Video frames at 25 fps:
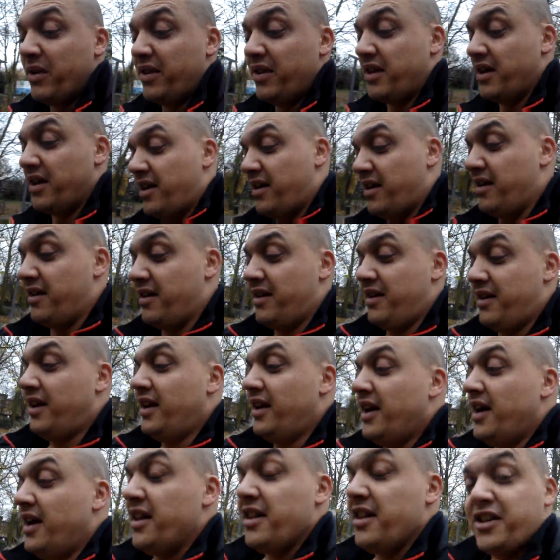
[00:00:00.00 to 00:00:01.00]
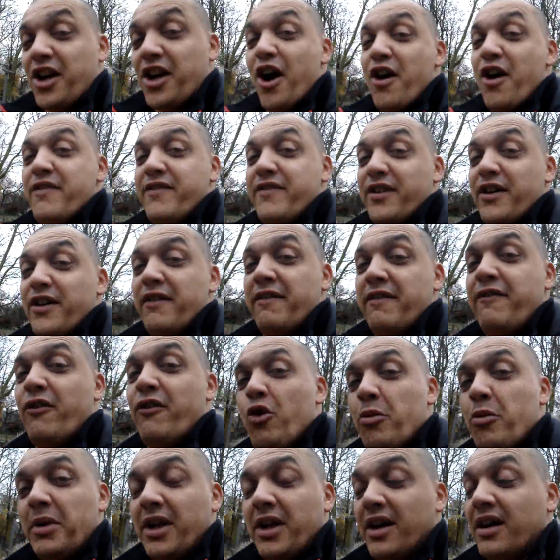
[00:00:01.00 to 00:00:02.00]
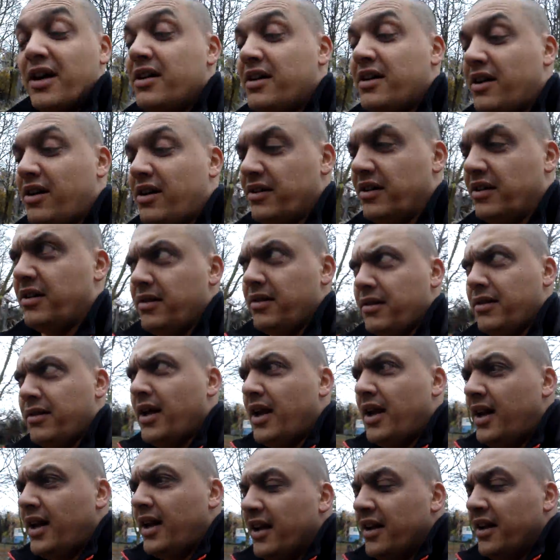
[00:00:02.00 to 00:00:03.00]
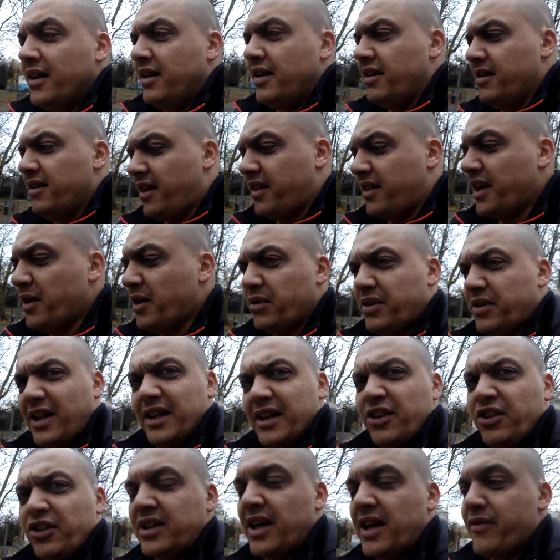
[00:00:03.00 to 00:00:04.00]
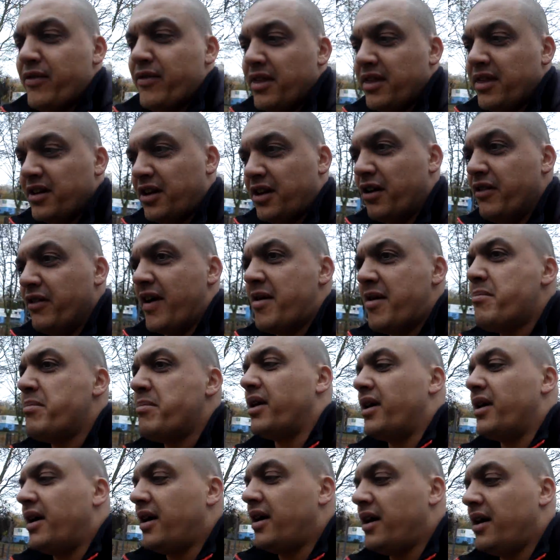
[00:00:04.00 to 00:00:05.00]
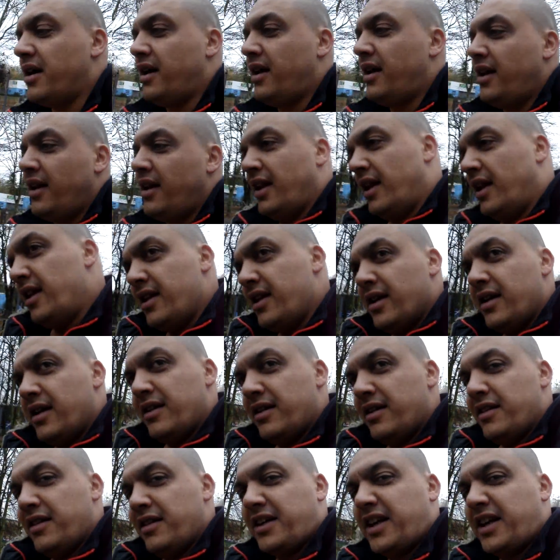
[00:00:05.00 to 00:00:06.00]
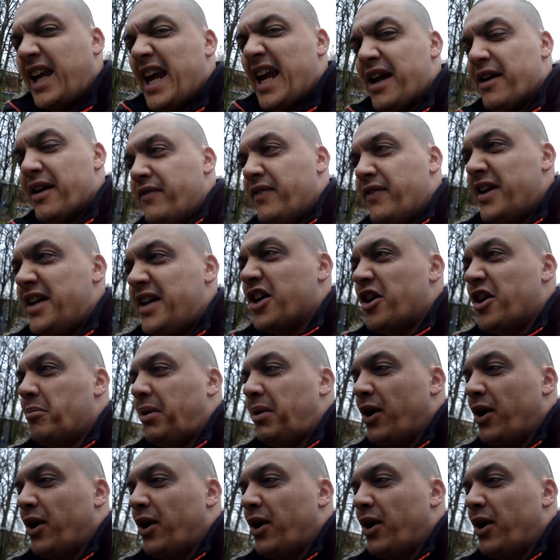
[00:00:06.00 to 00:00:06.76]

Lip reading: with the Covert Formula on, I think it was like the 7th of November, the king of video